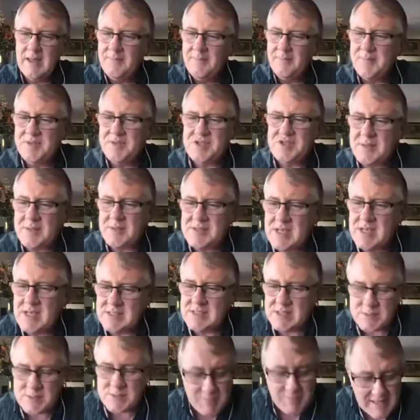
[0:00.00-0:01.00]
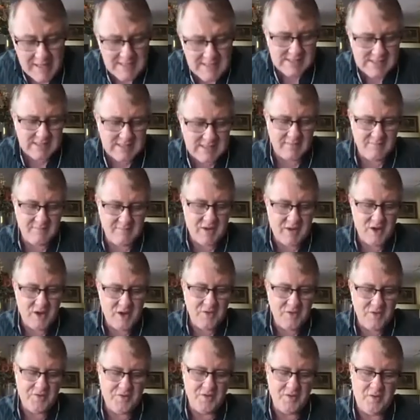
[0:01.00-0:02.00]
James says it's peace-loving
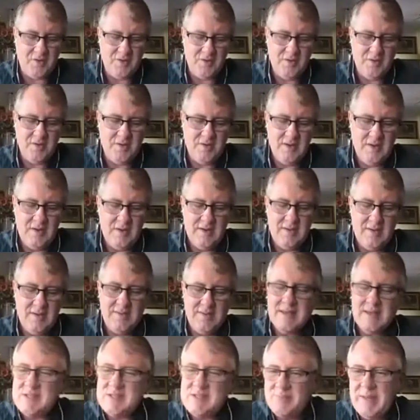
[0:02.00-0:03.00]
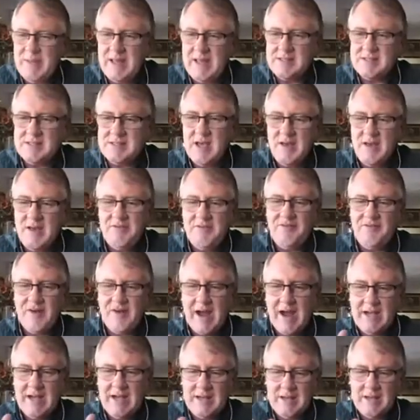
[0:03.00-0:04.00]
also. This means
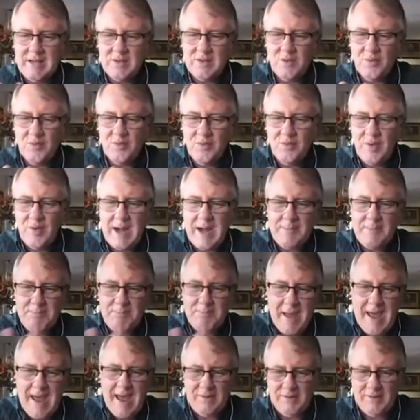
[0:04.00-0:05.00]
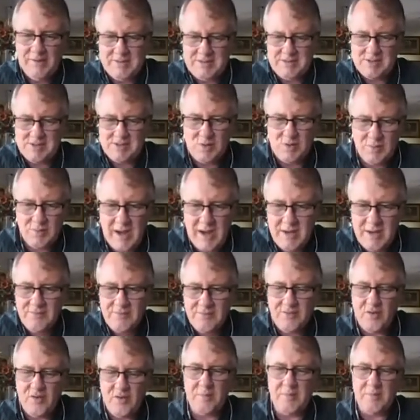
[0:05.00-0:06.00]
finding the right balance, the right
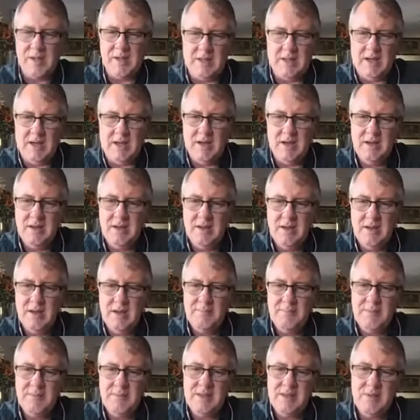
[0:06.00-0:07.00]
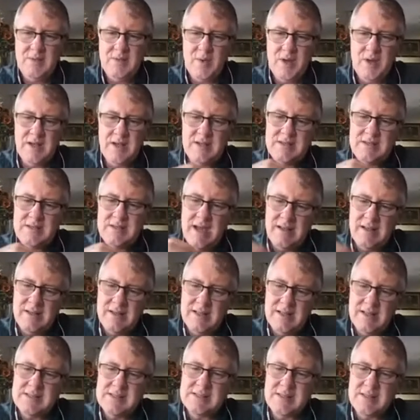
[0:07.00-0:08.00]
formula between
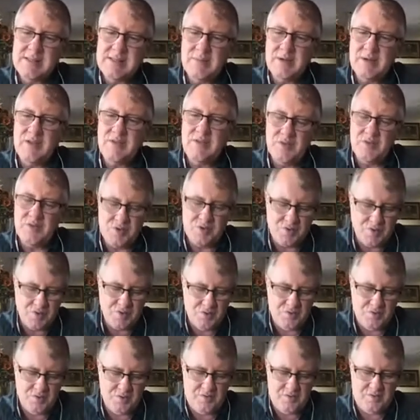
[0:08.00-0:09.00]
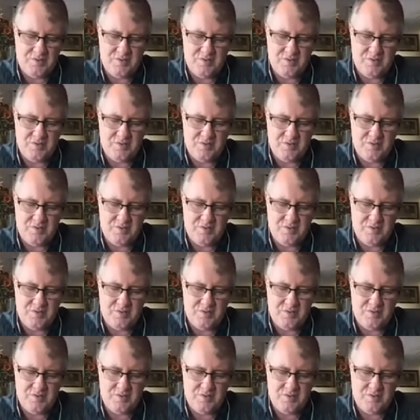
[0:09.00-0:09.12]
telling somebody the truth